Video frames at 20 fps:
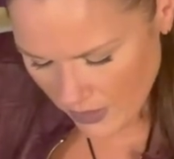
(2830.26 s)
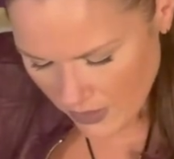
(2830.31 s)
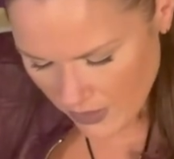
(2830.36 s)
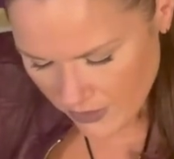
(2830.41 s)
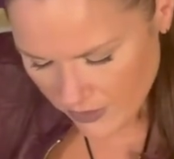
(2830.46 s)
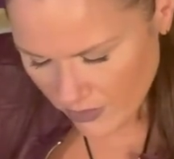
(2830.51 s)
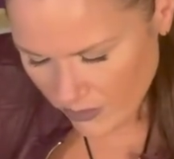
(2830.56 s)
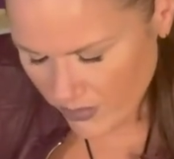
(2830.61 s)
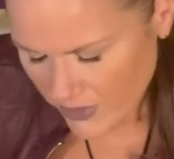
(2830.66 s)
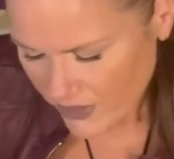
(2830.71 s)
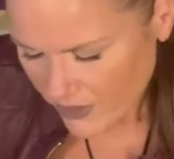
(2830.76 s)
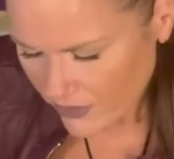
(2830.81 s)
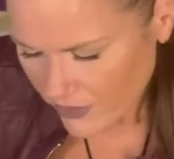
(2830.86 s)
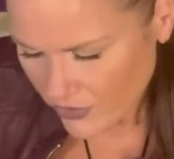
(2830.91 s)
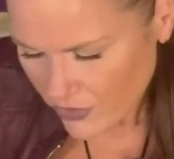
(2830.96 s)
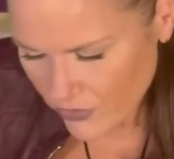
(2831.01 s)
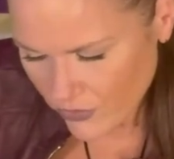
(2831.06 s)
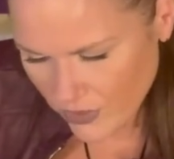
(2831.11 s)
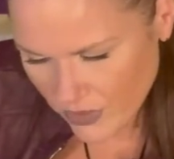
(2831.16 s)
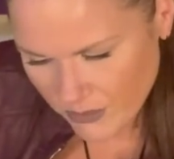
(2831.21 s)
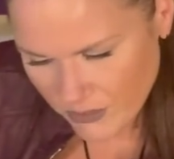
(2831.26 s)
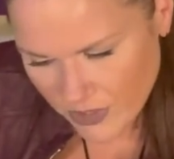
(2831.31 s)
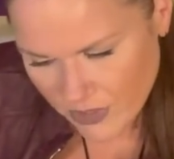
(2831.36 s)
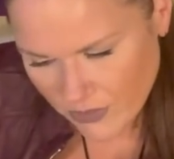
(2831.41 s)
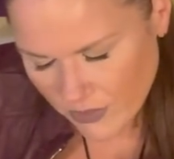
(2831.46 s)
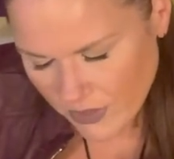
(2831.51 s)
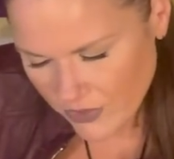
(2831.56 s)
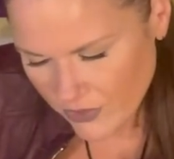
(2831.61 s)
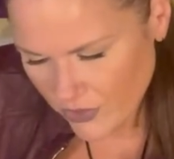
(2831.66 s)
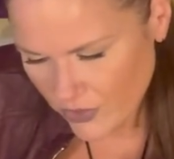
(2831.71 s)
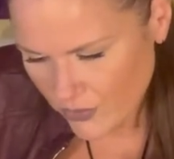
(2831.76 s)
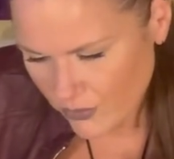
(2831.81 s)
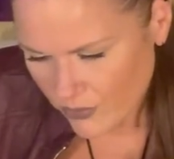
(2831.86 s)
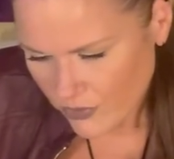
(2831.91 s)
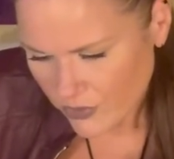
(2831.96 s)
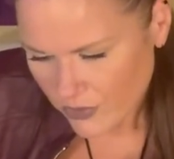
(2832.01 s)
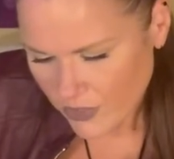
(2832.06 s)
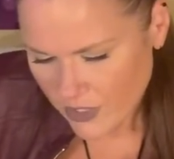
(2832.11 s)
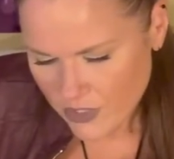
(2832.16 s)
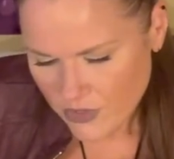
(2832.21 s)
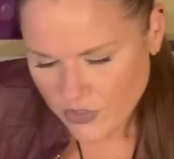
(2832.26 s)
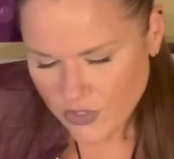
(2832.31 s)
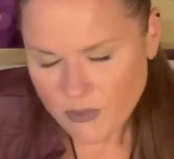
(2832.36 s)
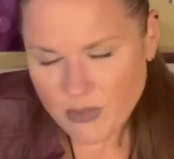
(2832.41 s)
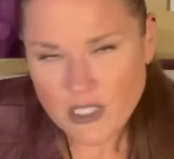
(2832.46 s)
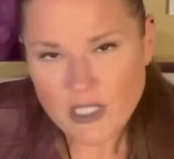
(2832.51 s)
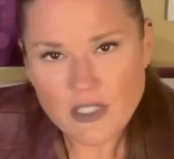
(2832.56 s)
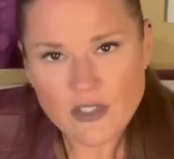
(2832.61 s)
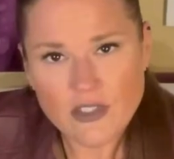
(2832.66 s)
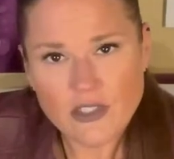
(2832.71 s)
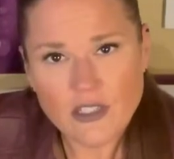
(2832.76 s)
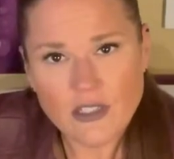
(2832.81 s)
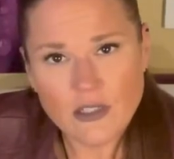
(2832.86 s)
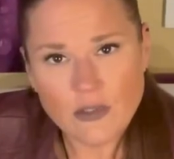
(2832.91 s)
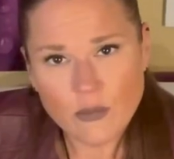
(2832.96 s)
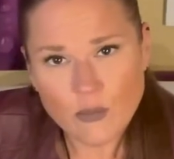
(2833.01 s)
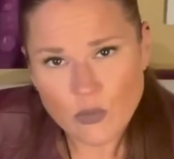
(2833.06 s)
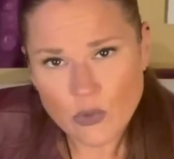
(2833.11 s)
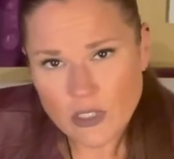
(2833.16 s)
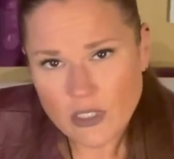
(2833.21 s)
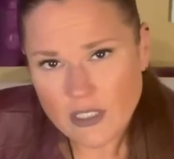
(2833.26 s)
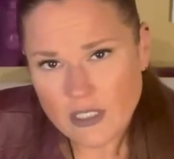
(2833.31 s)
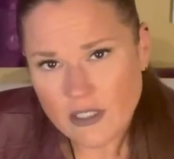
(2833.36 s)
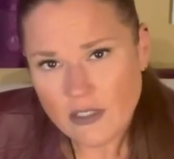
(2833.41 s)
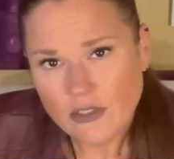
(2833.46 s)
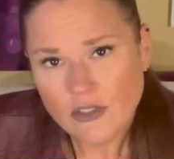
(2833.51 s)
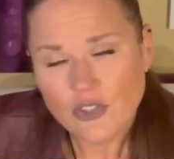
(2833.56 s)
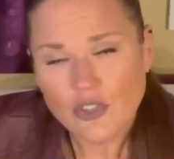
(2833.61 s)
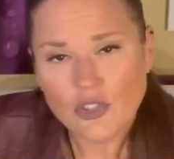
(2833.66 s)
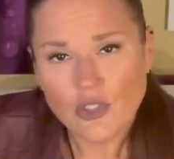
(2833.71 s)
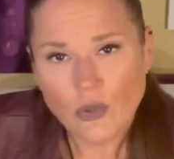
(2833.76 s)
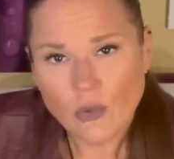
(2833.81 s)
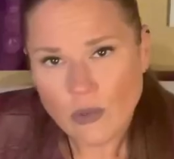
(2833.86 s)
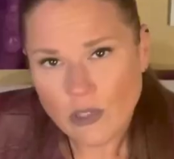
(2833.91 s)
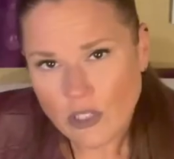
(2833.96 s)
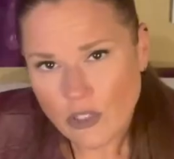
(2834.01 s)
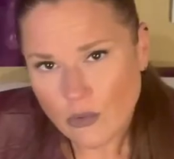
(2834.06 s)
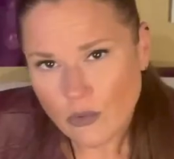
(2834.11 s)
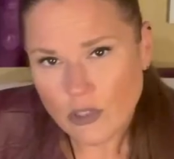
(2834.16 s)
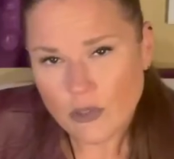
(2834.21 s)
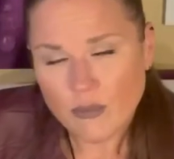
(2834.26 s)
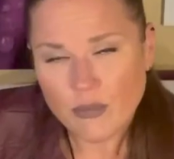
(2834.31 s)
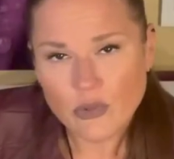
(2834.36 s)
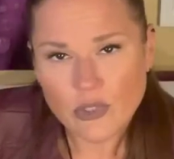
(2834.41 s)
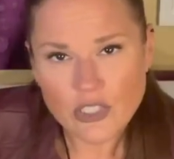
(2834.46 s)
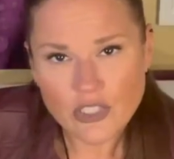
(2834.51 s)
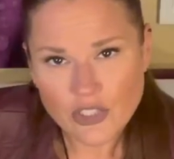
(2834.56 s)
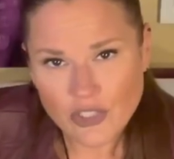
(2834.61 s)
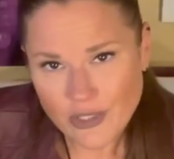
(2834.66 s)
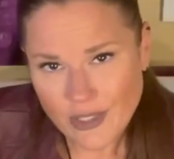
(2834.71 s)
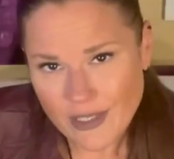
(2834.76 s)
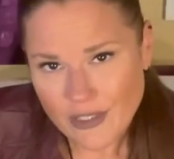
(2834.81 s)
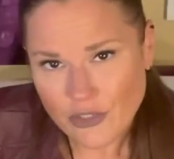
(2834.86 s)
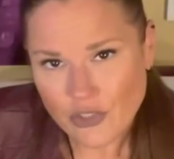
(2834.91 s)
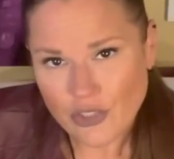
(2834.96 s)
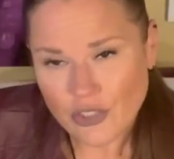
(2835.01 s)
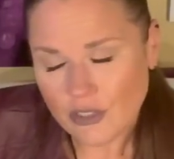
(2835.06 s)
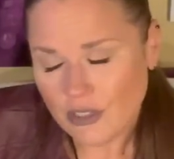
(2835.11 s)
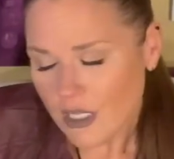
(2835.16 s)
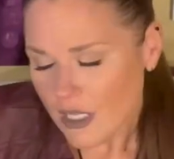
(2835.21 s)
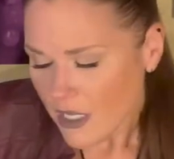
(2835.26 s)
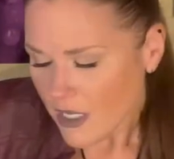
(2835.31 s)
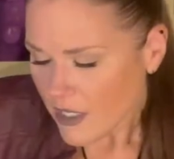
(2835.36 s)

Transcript: You're being extremely gracious with your energy because they're really showing you appreciation.